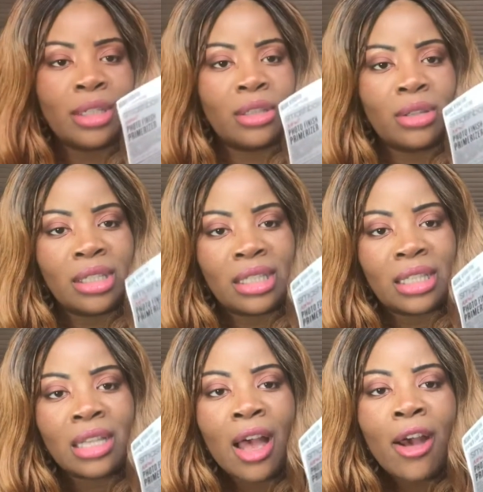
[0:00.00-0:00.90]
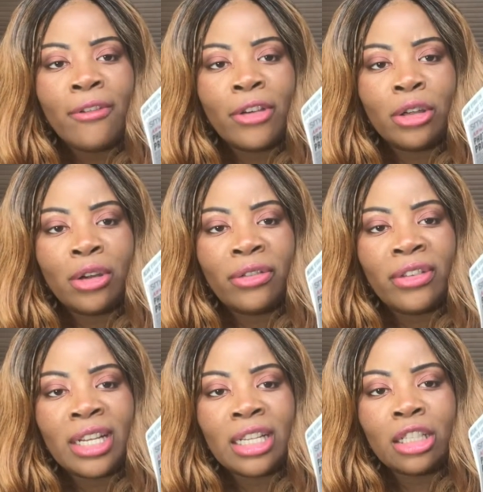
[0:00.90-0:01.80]
one. So this is Photo
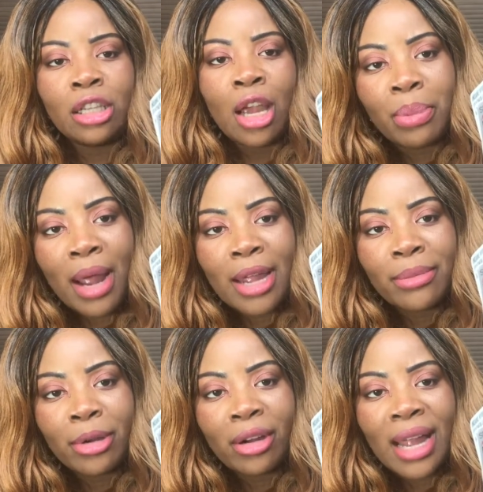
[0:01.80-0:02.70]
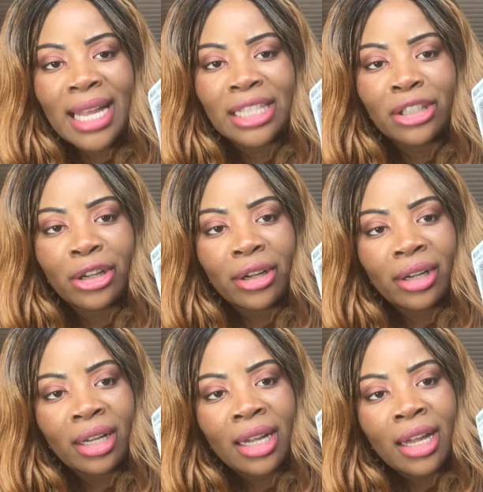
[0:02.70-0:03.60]
Finish Primerizer,
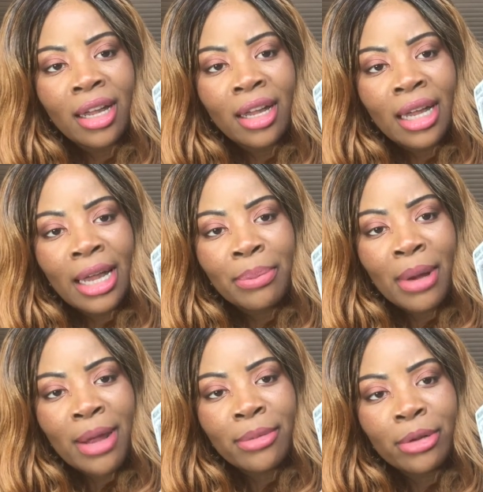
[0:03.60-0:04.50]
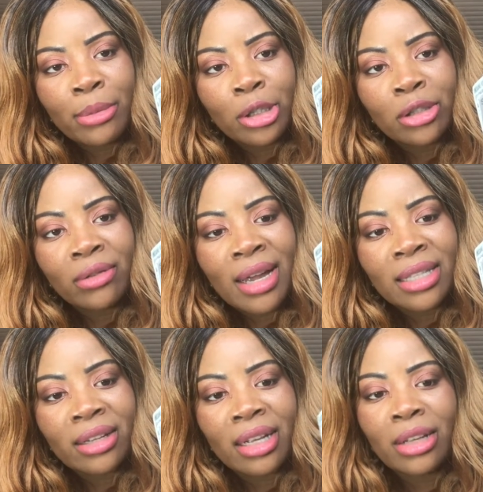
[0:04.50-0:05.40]
Primer and
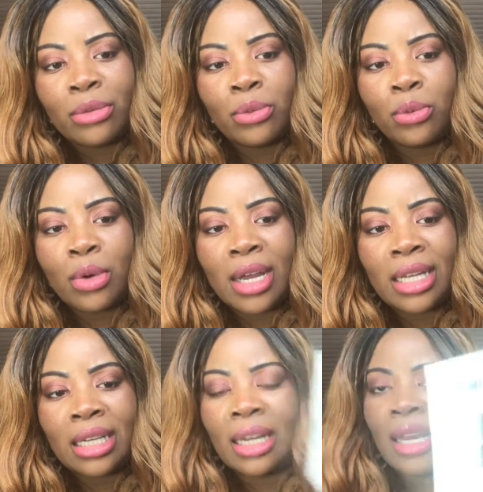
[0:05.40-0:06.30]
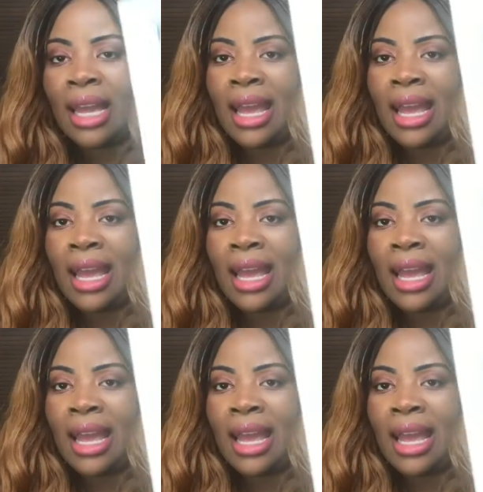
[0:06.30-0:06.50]
Moisturizer in one.